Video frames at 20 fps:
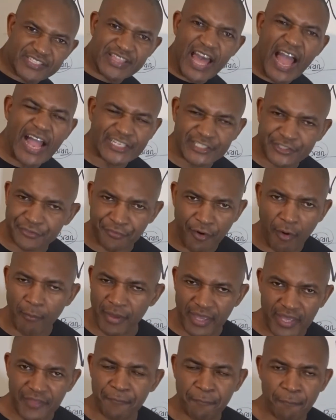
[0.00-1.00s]
starch from
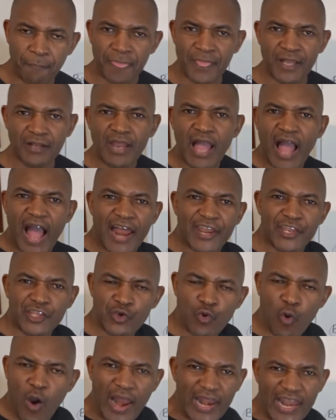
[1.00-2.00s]
it, and
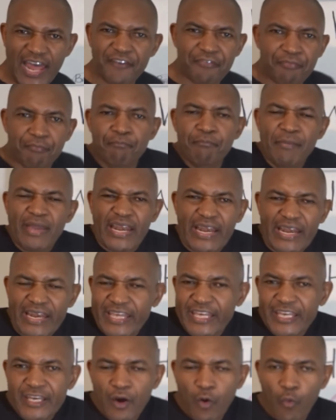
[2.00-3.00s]
you are left
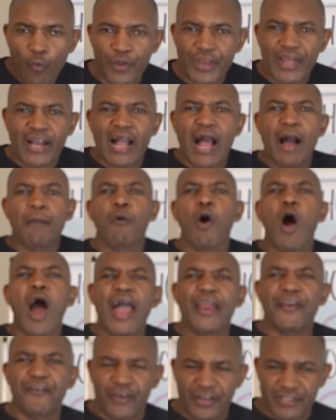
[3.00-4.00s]
mainly with the
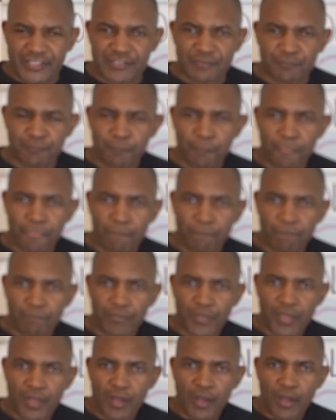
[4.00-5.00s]
carbohydrates.
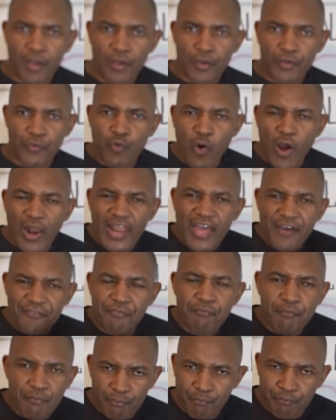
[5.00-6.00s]
You are
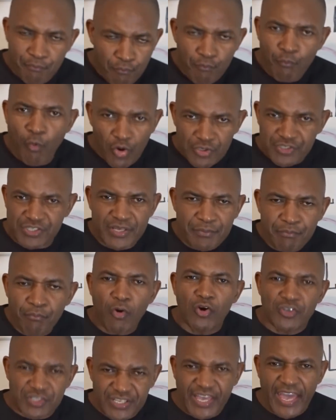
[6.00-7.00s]
left in
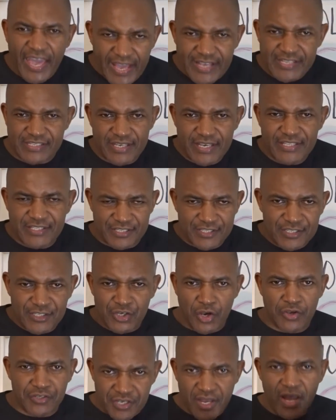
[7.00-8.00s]
most cases, it's
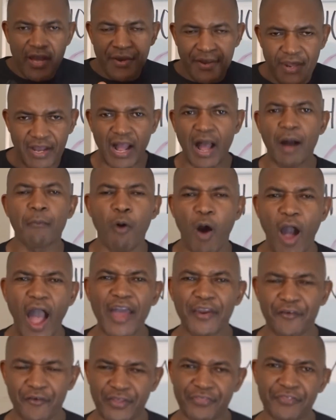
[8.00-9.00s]
just the
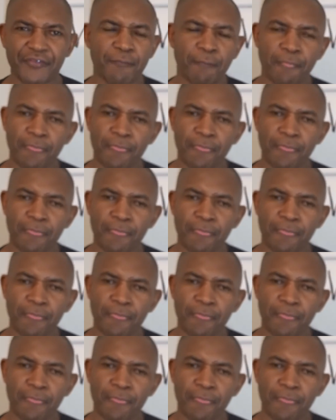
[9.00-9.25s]
carbohydrate.